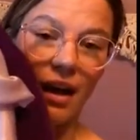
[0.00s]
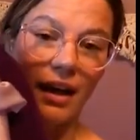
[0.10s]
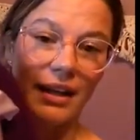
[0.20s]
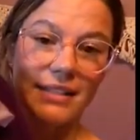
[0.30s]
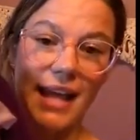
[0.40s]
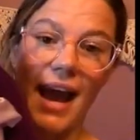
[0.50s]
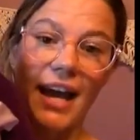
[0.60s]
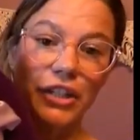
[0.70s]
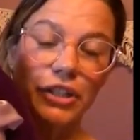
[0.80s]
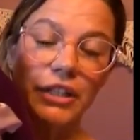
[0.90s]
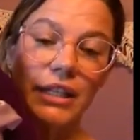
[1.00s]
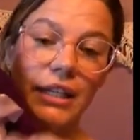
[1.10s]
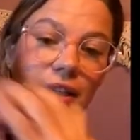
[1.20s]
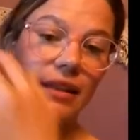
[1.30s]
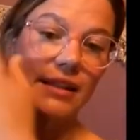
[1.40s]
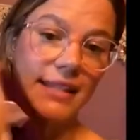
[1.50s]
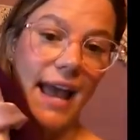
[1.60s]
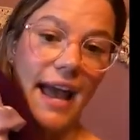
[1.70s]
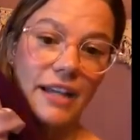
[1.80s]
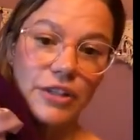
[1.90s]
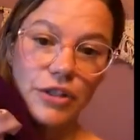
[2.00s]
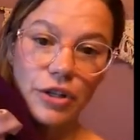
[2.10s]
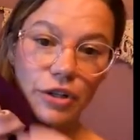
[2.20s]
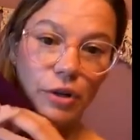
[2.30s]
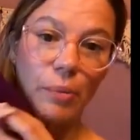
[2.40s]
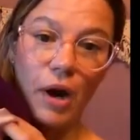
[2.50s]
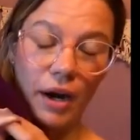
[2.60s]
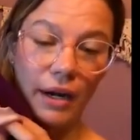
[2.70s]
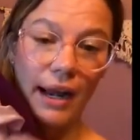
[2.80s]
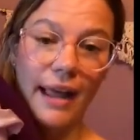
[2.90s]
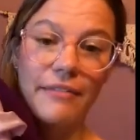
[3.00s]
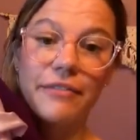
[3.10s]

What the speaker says: is actually this external part, and